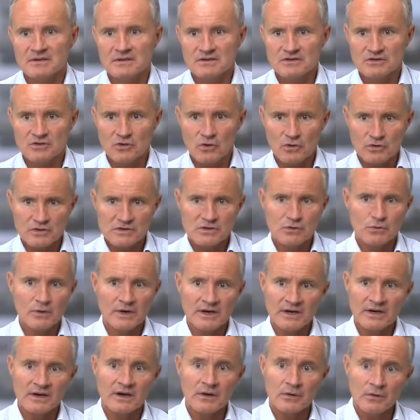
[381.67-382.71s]
Stocks go
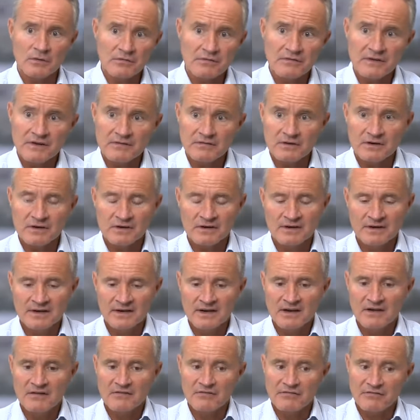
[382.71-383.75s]
in and out of favour,
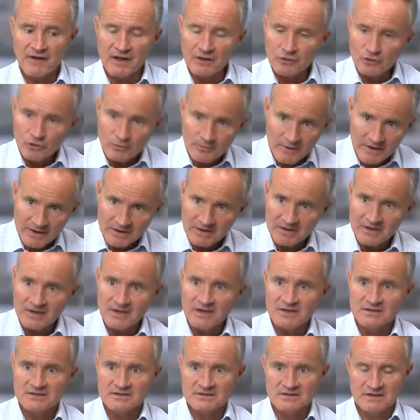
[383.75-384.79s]
value
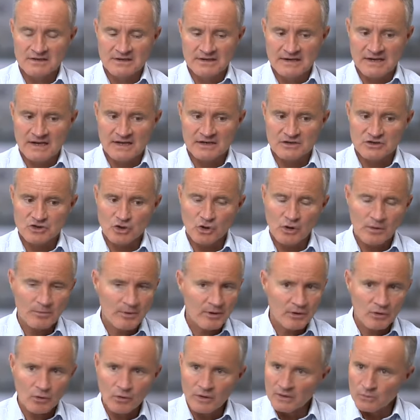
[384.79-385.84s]
migrates, and it's all
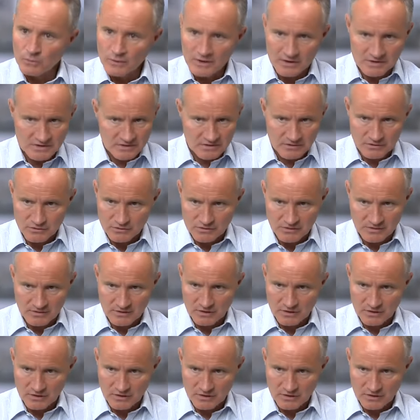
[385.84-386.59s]
about knowing where to look.